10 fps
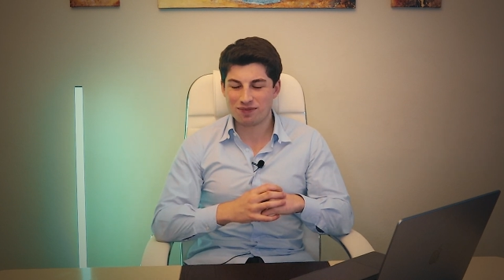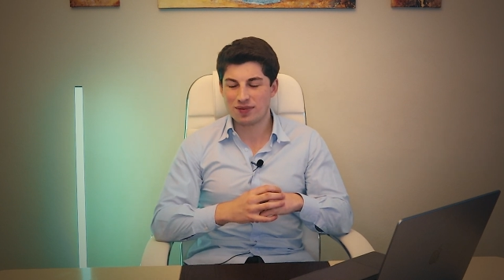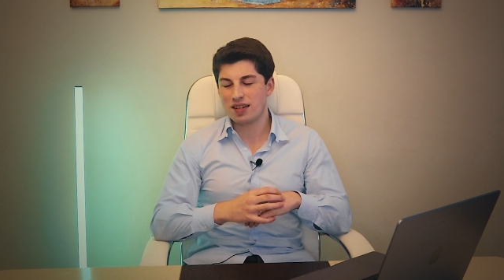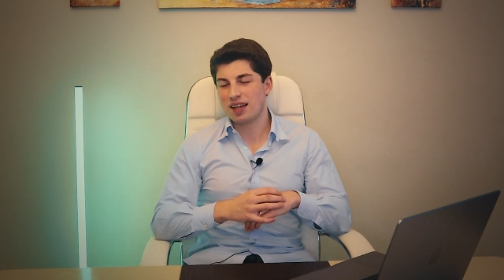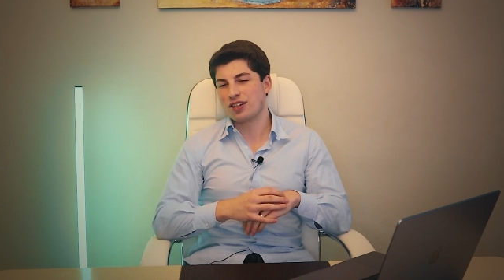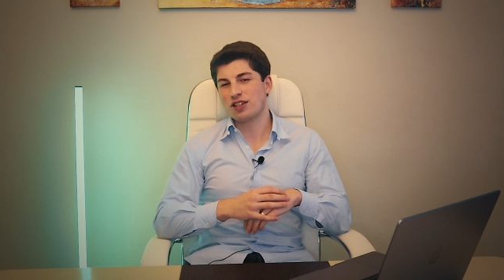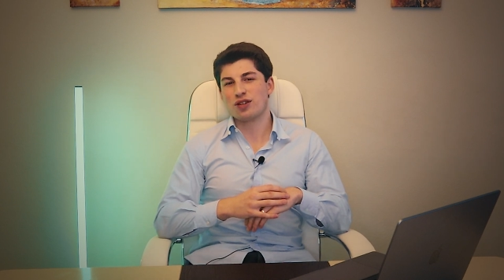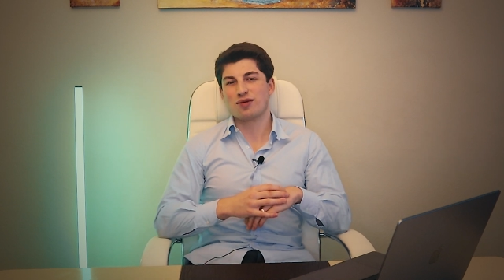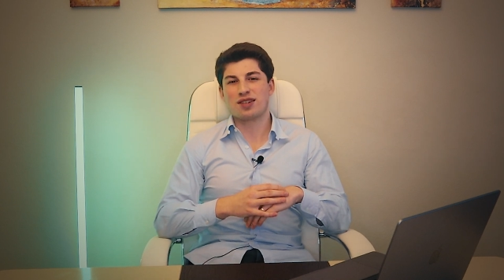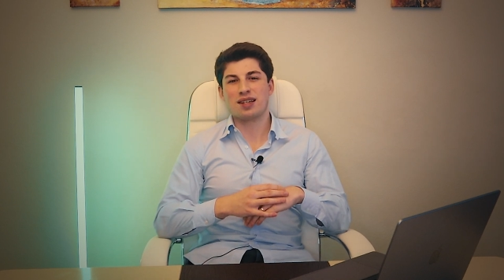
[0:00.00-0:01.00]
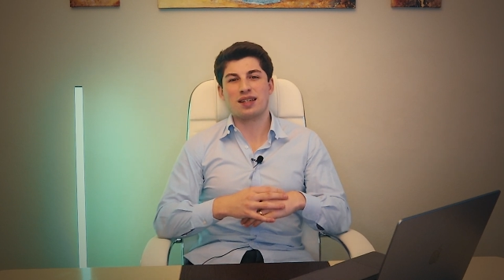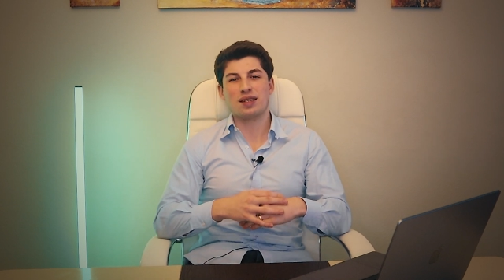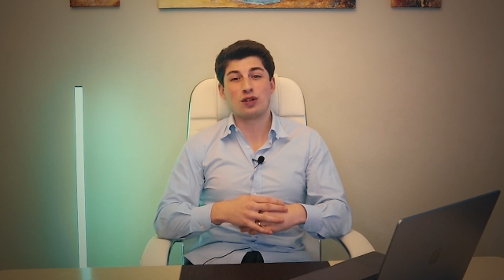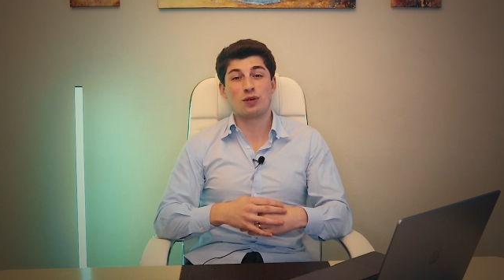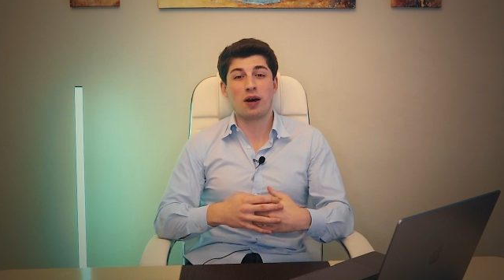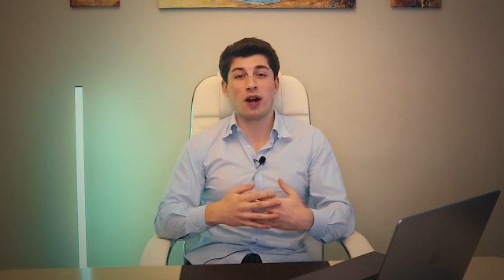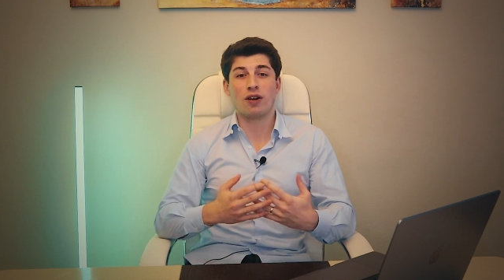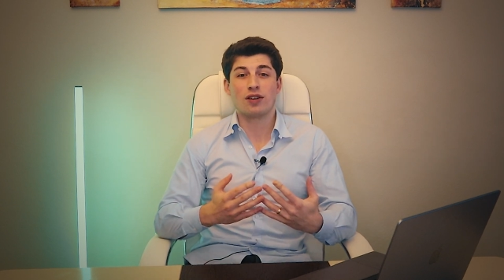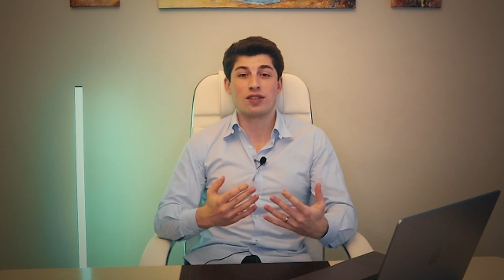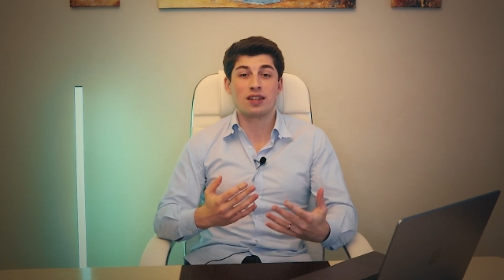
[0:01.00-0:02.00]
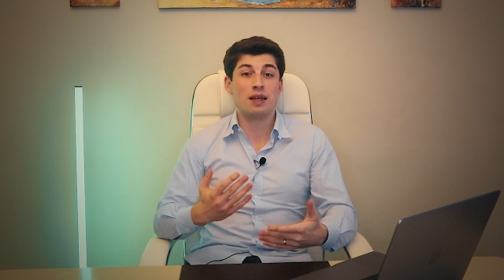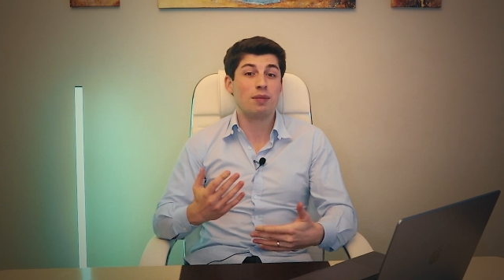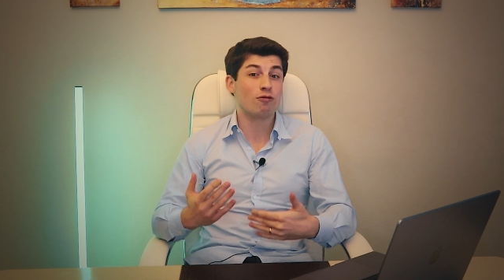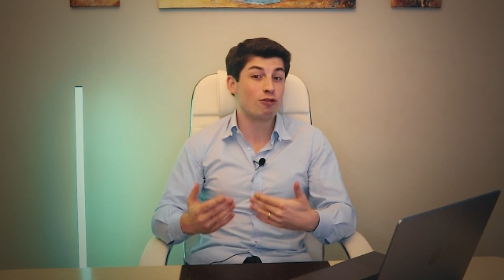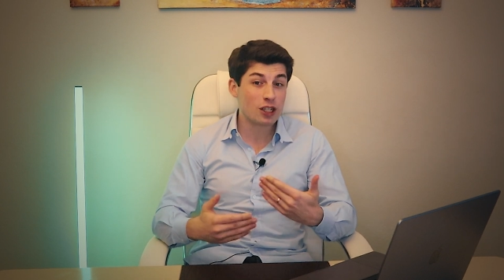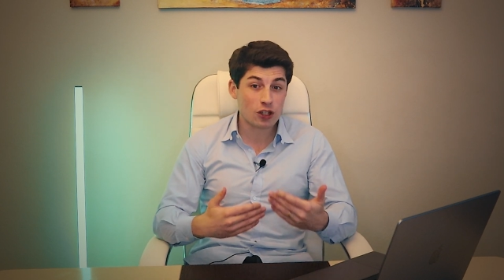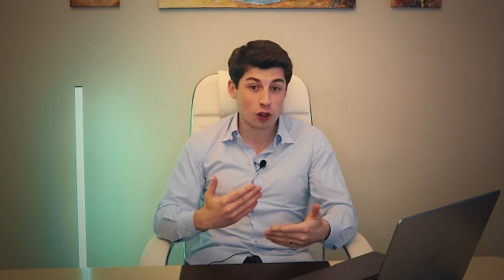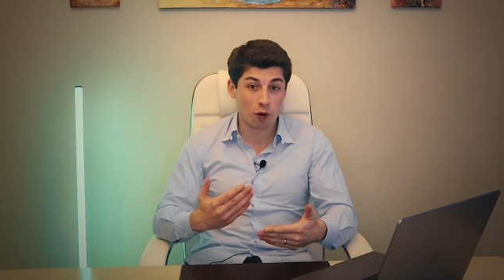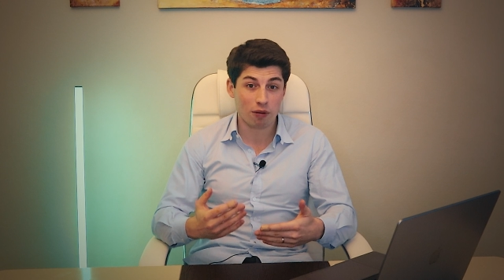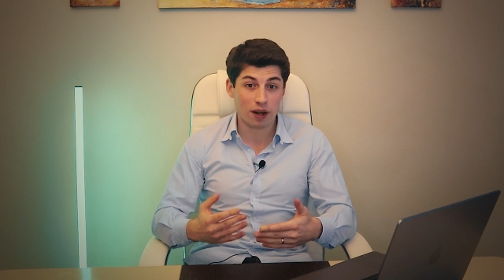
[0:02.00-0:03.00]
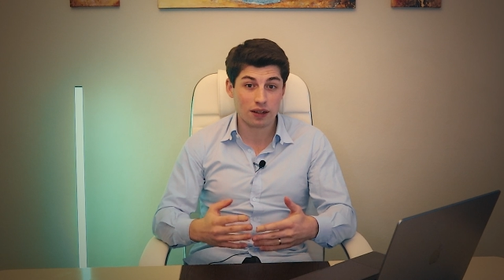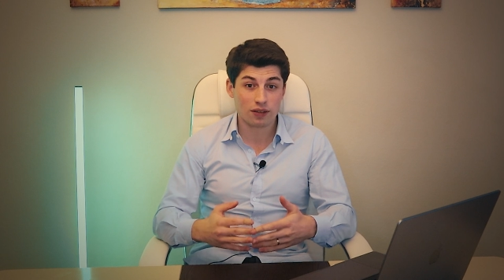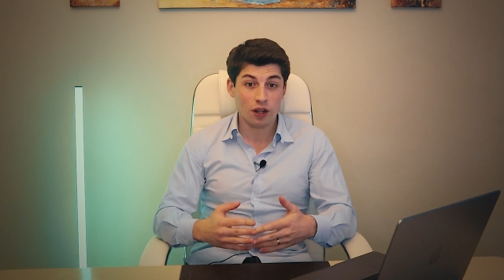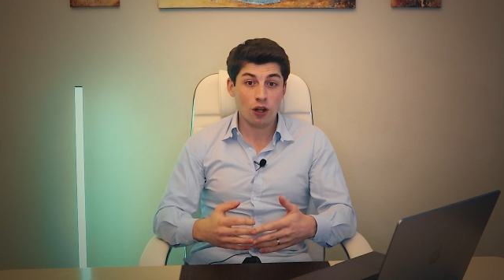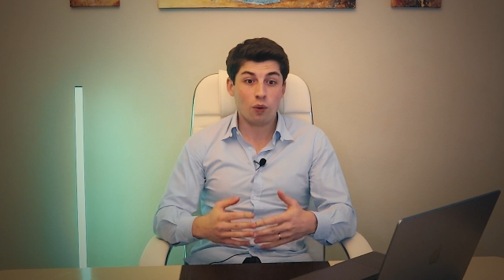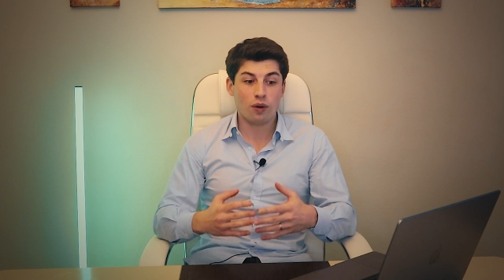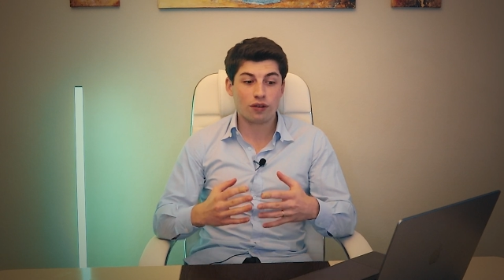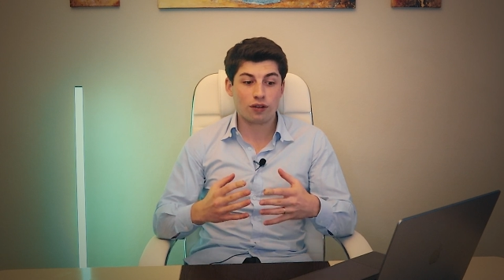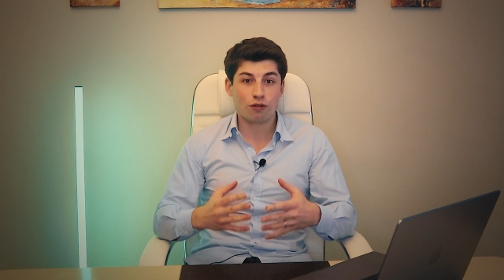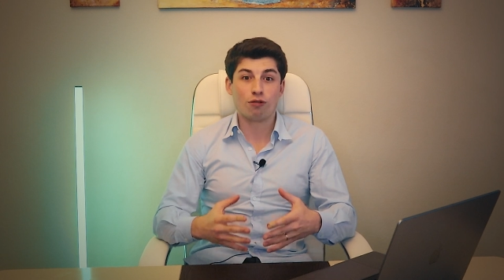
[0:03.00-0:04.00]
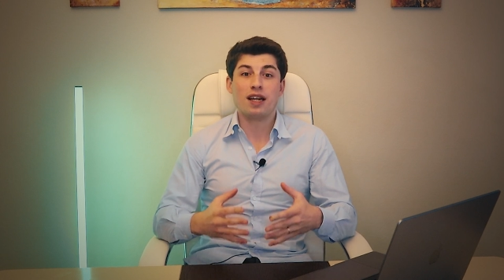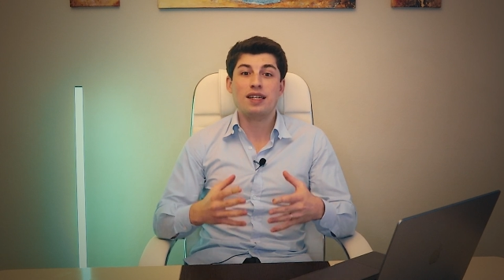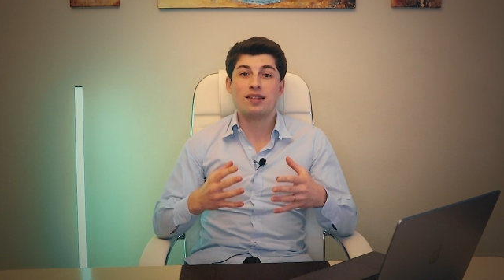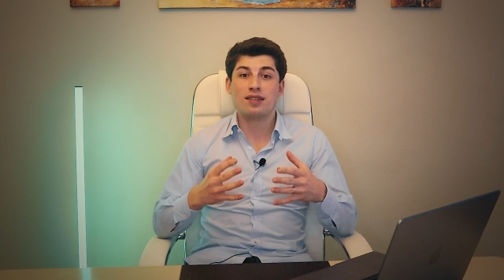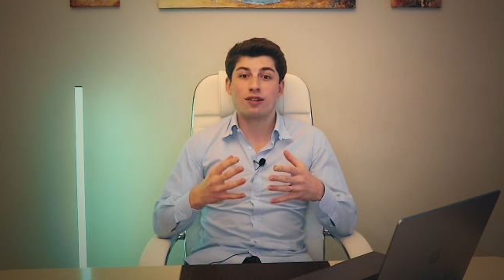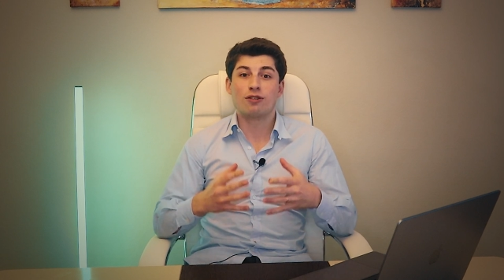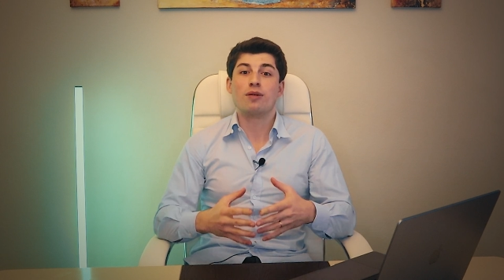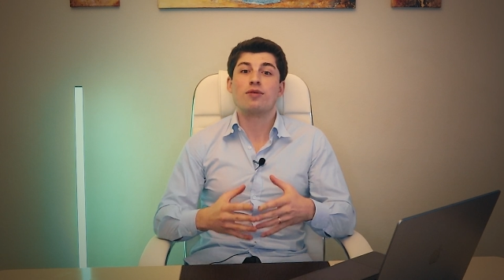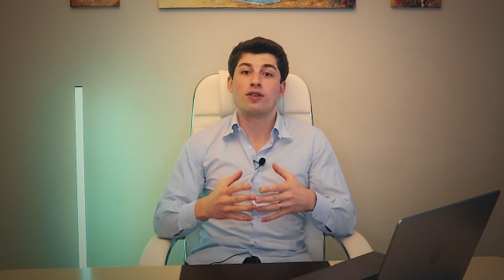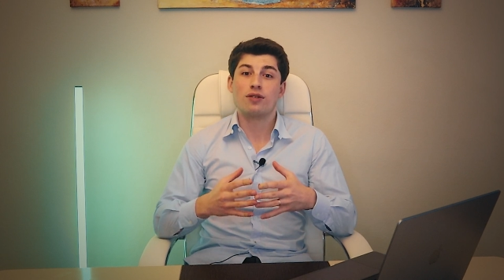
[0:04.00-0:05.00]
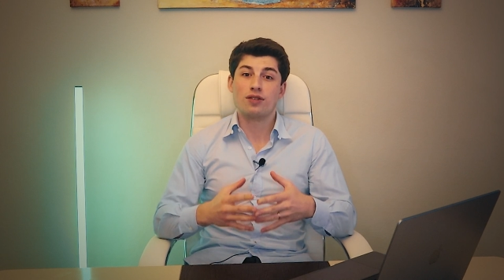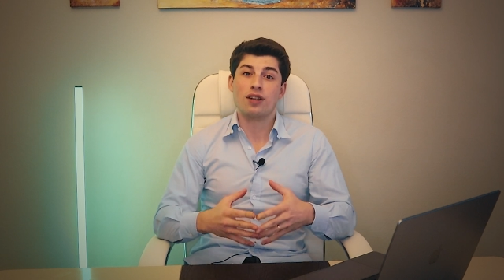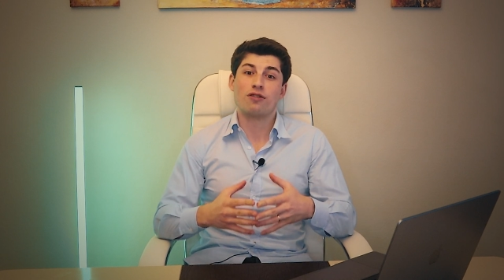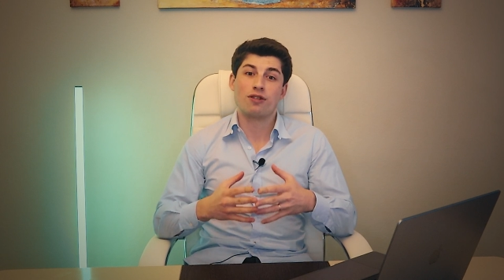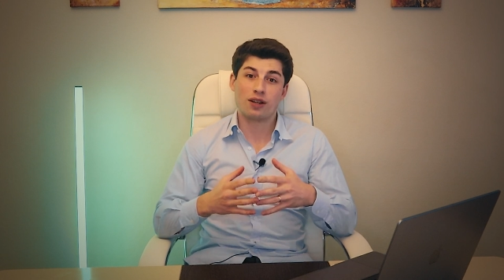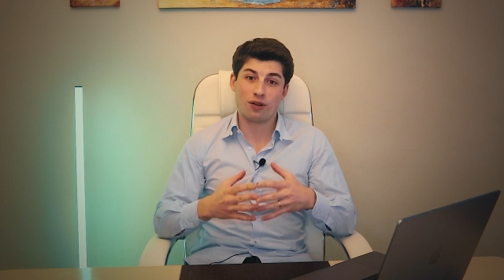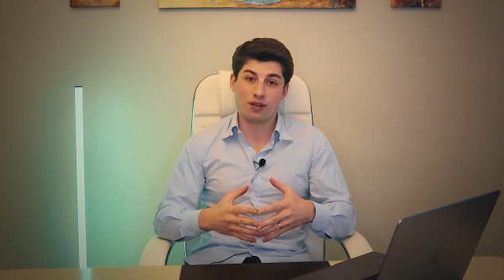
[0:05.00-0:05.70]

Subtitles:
These actions obviously inspire us to keep enriching your brains with great crypto-centric